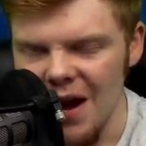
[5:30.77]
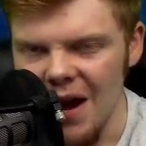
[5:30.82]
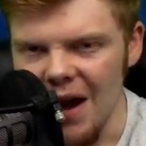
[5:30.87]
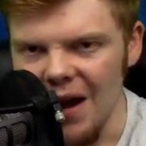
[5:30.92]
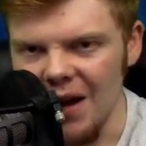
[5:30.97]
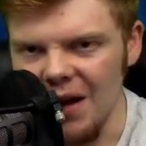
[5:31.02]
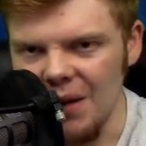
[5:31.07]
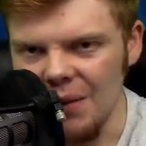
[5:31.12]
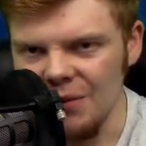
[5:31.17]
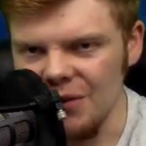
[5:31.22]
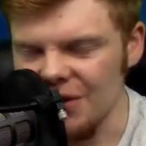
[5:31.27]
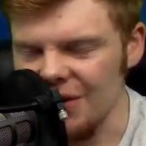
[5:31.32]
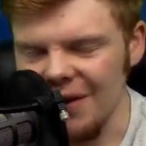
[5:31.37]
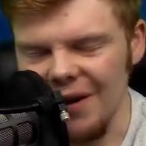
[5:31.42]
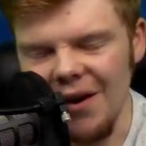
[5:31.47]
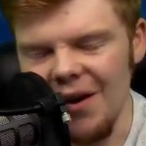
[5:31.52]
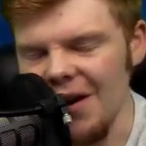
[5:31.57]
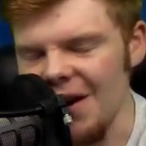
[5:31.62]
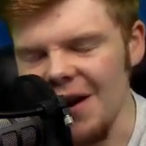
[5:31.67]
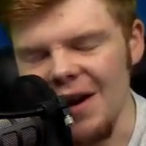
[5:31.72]
And I'm just like,
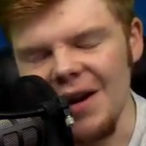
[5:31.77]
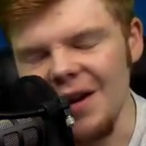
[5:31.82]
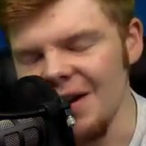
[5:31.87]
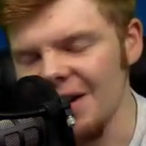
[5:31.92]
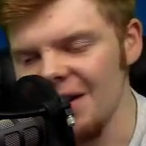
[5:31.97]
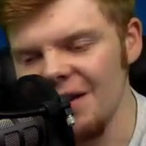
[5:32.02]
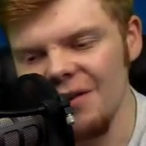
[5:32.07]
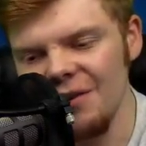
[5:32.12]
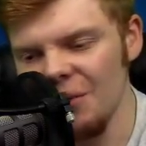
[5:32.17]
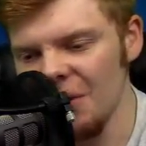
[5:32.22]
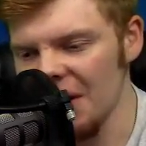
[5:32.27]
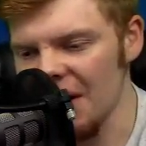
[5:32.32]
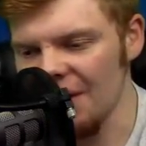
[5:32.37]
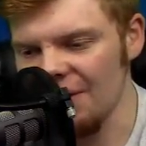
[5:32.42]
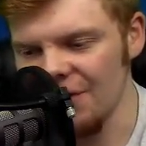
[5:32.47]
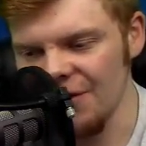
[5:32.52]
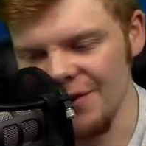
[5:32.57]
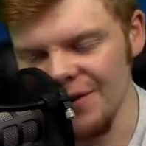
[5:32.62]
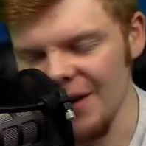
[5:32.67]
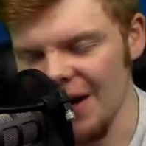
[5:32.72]
all right,
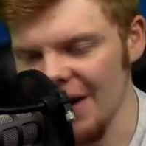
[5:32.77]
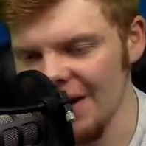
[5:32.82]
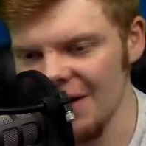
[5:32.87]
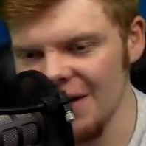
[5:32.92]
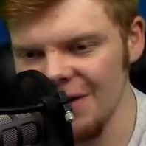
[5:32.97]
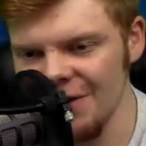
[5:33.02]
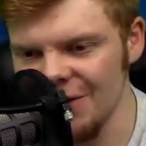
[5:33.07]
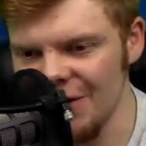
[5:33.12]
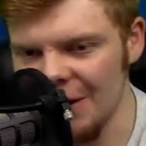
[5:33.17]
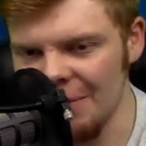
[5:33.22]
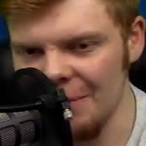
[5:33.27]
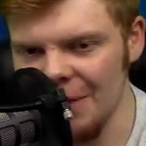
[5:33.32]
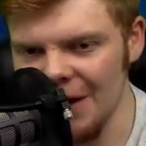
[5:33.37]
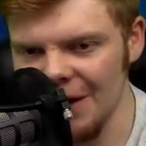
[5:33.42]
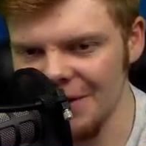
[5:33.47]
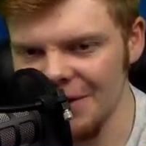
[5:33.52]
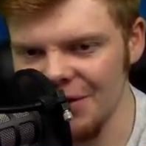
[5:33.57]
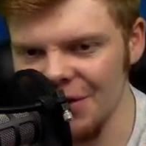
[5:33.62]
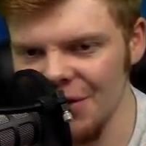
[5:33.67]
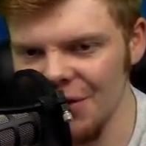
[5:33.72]
whatever. I give up. I
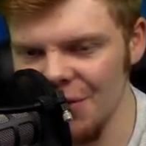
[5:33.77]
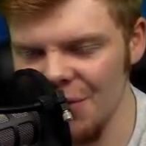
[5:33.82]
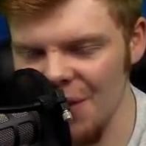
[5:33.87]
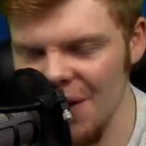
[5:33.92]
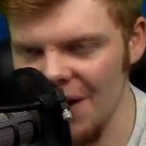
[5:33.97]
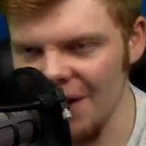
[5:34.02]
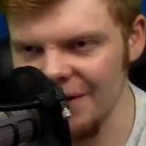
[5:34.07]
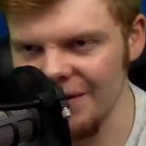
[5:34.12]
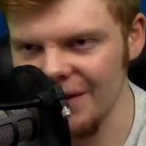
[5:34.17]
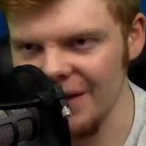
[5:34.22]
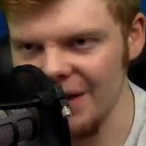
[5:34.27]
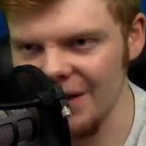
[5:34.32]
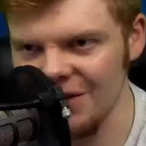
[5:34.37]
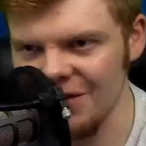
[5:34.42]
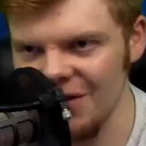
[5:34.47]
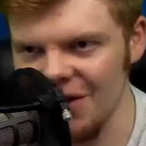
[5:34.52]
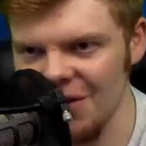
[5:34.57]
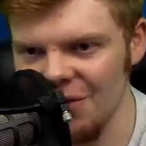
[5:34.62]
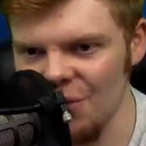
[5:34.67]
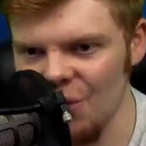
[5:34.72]
turn around and I
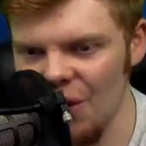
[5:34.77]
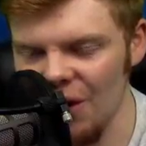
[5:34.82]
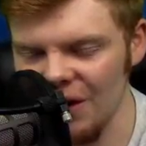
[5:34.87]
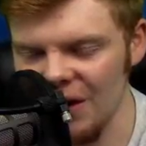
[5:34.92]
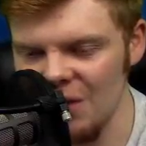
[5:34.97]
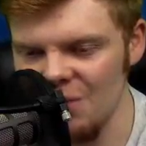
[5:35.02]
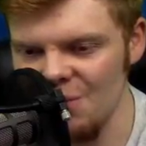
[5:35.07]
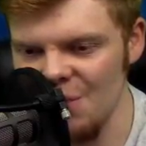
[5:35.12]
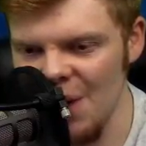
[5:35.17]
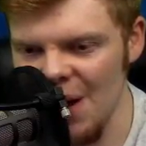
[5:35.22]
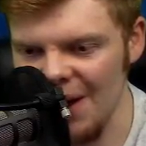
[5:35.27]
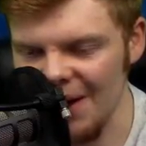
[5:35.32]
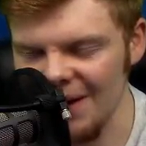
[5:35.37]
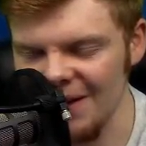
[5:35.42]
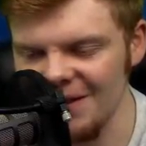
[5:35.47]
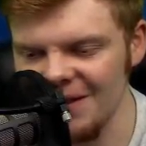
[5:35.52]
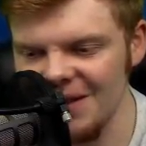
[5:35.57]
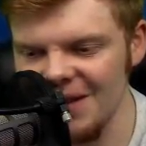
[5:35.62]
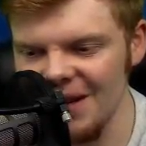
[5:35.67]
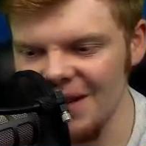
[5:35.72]
start walking back. I
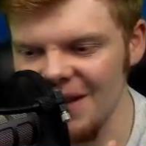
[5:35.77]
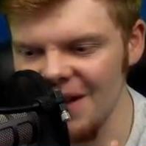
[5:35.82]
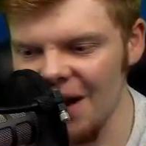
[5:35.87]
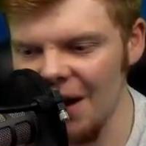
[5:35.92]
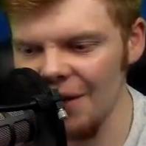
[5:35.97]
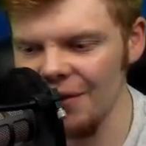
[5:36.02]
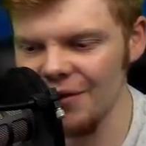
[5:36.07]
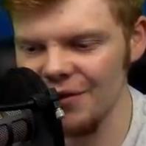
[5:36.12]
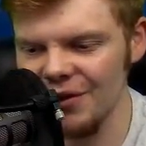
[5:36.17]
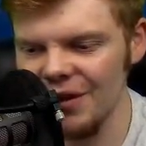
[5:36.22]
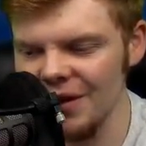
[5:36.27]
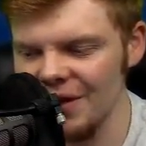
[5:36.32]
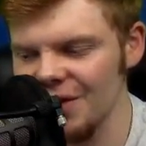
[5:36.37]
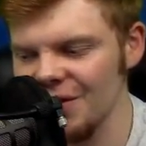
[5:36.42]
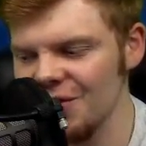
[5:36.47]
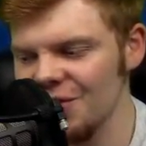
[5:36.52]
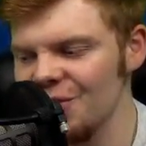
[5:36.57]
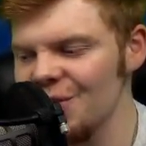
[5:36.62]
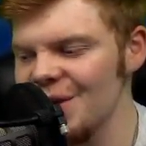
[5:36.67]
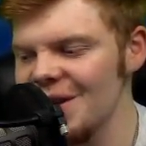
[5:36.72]
see on the other side of the
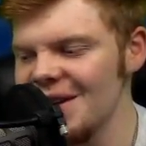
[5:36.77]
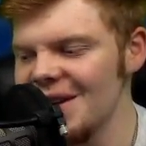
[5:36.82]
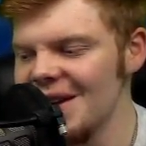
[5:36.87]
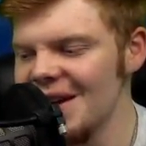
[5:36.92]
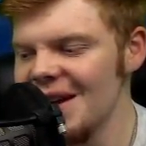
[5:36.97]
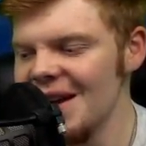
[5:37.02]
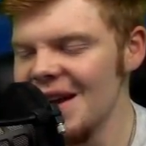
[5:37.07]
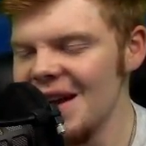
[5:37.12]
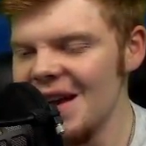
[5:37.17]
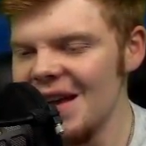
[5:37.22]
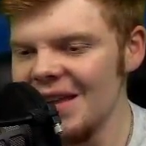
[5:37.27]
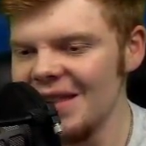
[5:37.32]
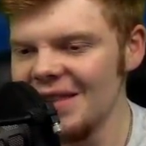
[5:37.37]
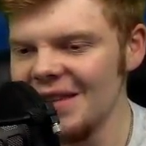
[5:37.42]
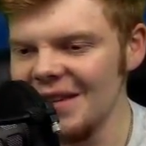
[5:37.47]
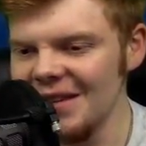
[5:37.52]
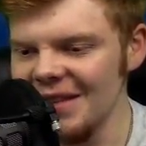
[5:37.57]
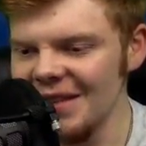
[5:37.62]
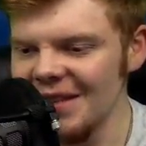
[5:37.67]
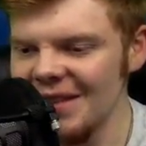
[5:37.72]
street
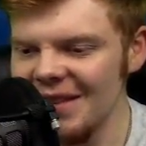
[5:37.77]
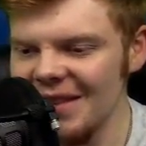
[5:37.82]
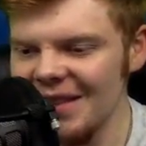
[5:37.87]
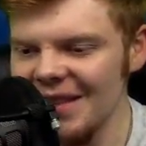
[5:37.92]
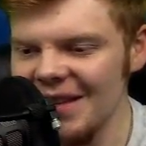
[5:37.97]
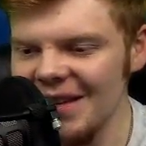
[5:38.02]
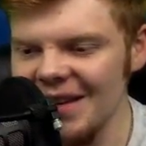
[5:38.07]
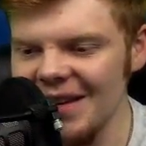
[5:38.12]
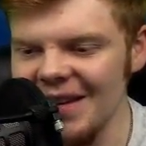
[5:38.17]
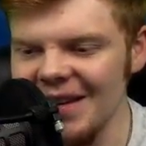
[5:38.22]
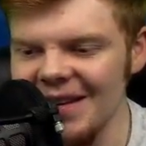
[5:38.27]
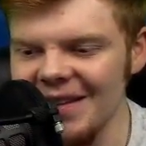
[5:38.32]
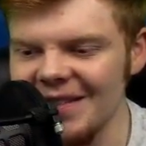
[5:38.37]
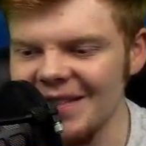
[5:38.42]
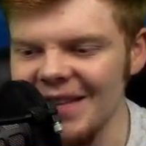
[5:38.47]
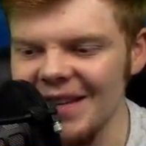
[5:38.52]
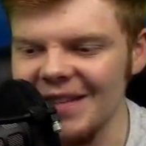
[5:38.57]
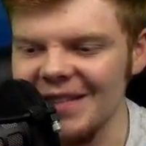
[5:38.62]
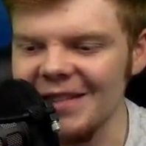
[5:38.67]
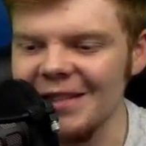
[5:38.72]
that it
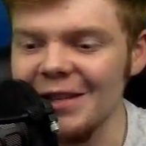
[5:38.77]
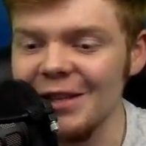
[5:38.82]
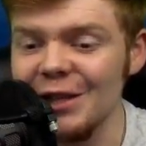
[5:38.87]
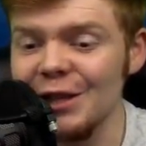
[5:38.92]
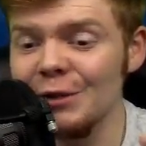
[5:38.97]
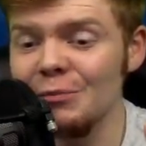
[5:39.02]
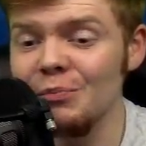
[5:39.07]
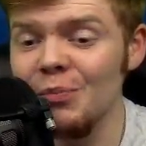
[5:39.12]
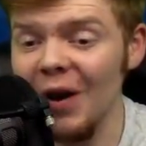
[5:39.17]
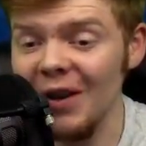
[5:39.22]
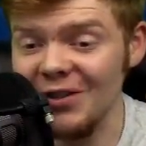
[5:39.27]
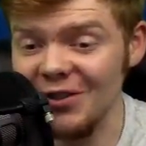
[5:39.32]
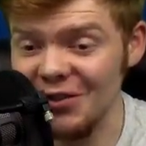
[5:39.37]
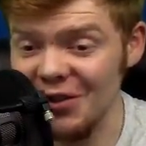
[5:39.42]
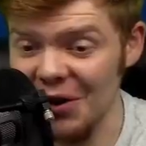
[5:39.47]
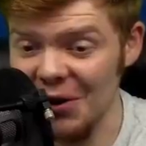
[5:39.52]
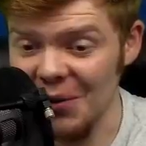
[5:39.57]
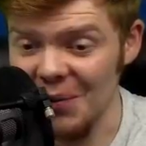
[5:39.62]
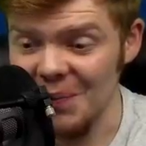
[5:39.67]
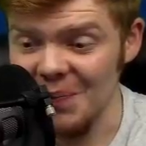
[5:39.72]
says
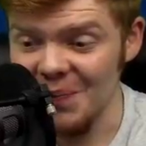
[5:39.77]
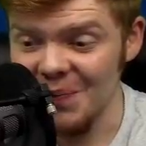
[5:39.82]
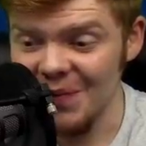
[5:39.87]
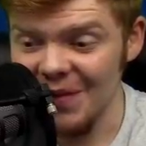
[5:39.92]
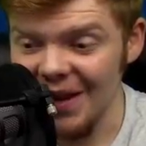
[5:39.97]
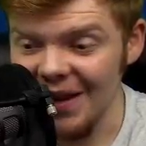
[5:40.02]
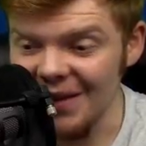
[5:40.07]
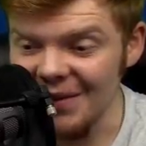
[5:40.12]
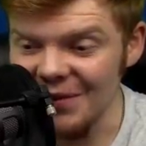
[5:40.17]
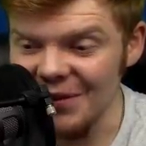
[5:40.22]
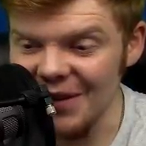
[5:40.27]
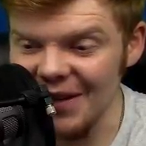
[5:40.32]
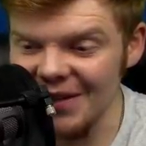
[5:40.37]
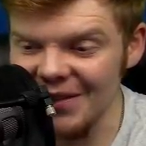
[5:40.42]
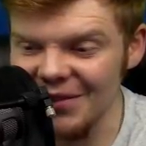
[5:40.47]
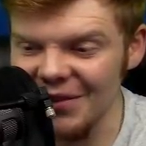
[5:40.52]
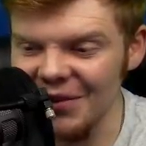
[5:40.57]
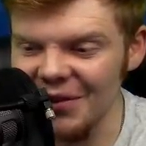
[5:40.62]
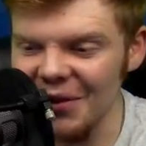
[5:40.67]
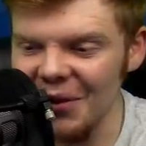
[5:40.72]
Nespresso. And if you guys
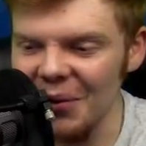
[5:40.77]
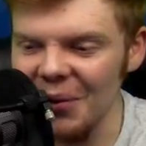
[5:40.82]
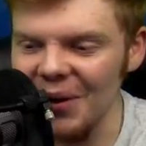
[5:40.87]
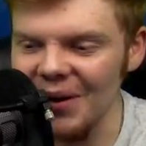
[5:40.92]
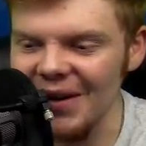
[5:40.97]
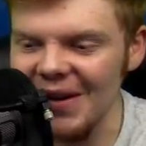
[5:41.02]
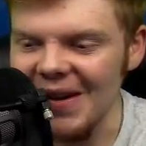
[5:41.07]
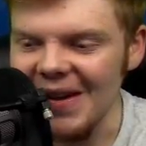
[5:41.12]
don't know what